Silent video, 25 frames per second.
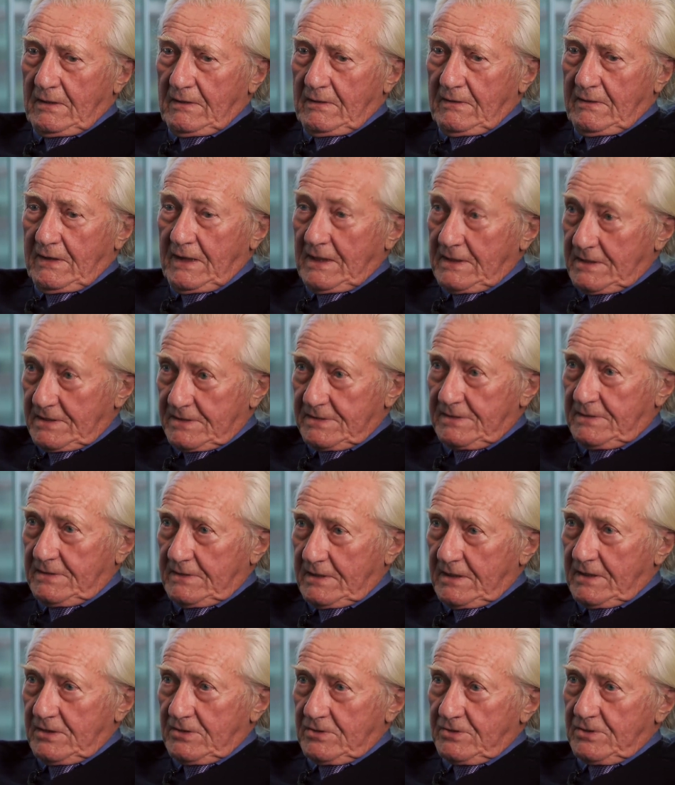That is the
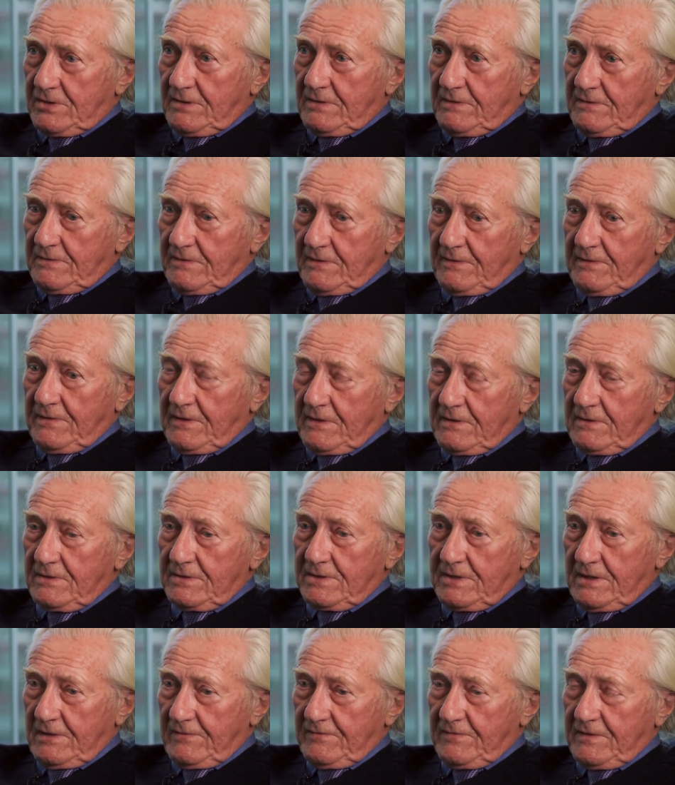danger, that the
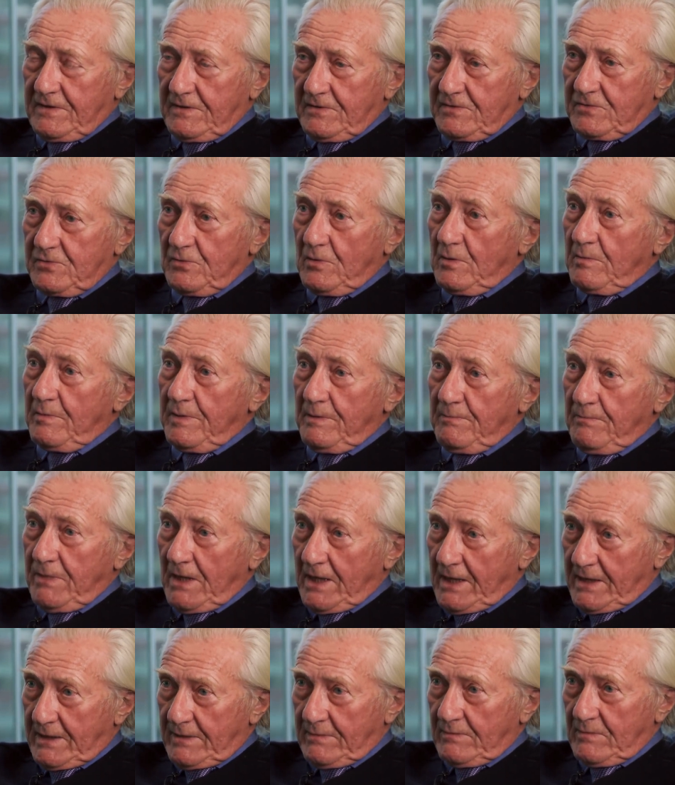Conservatives will be
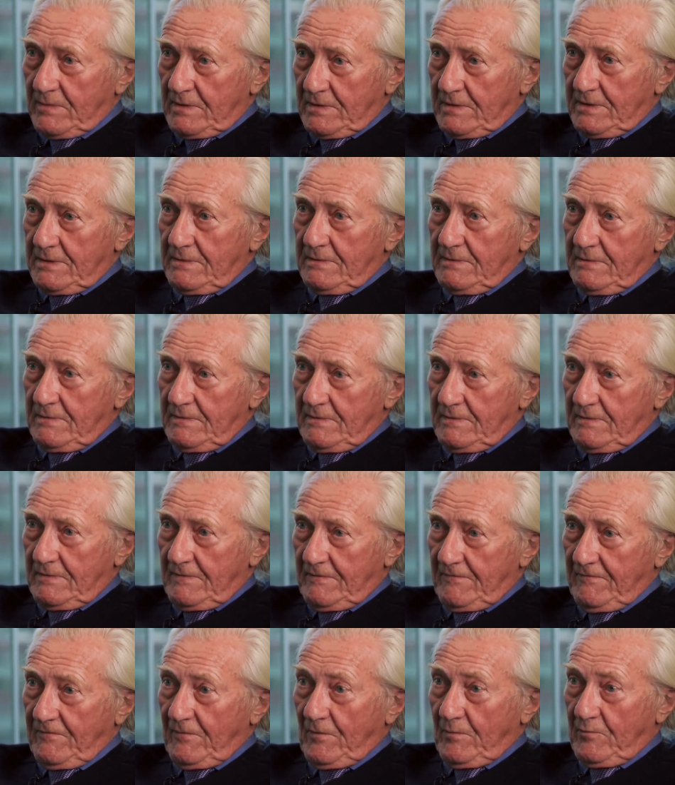blamed
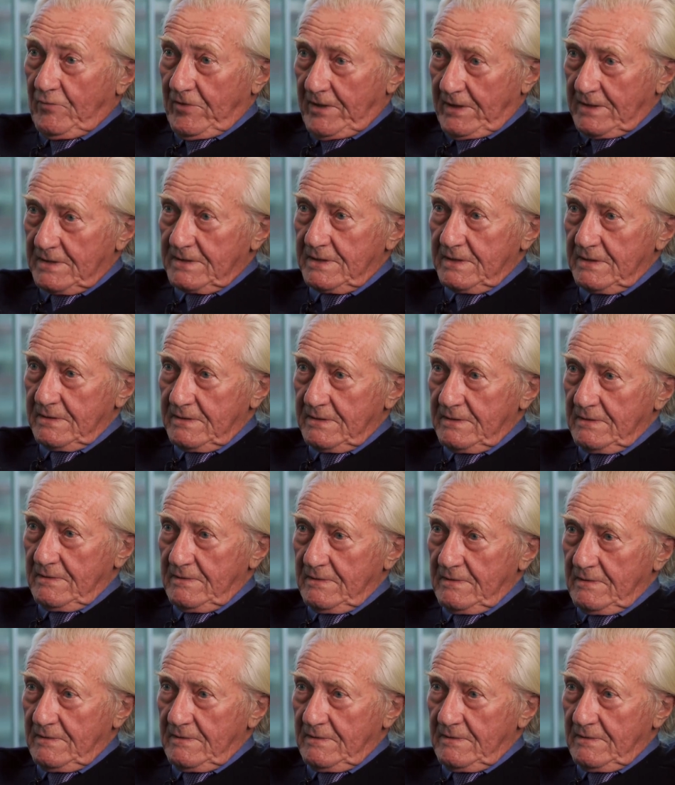for Brexit.